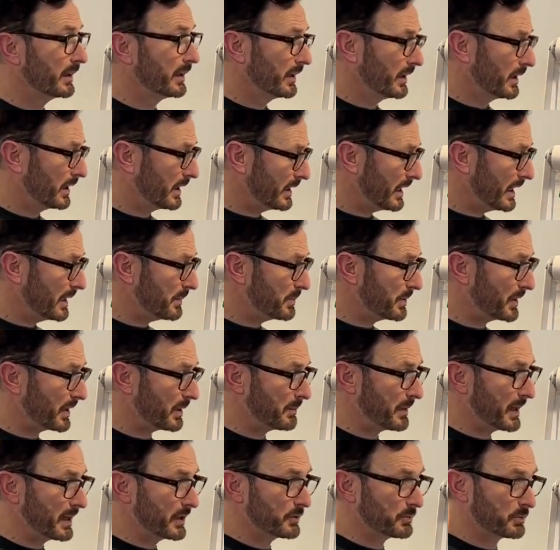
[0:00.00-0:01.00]
and API
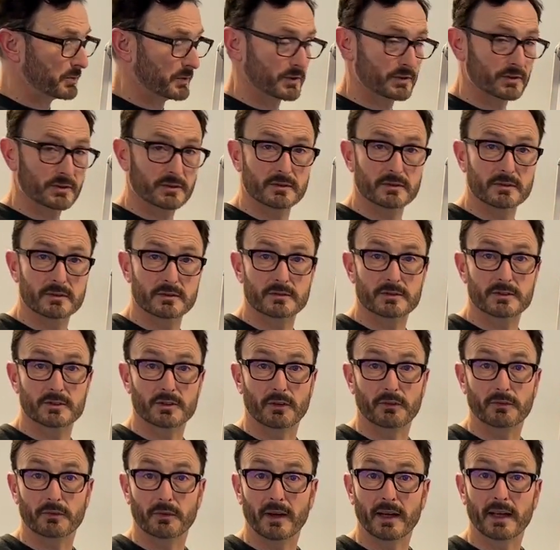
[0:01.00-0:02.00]
management
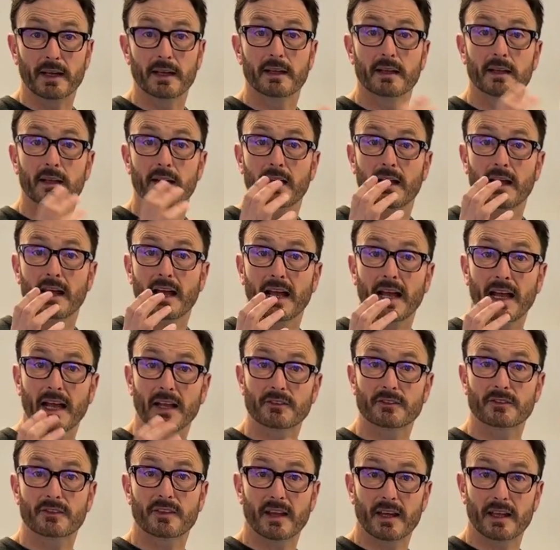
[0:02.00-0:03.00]
software
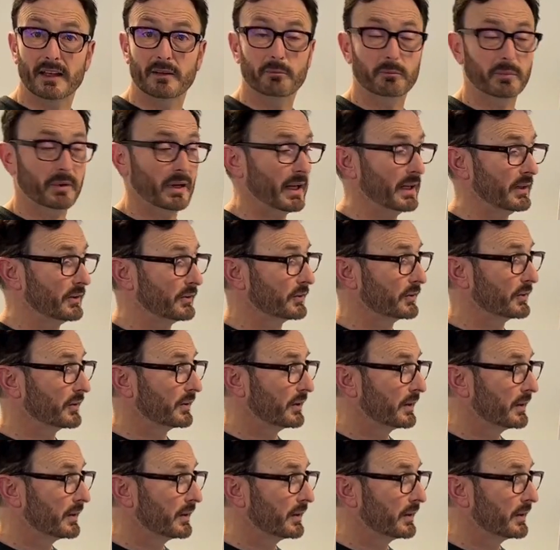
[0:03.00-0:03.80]
has that in place.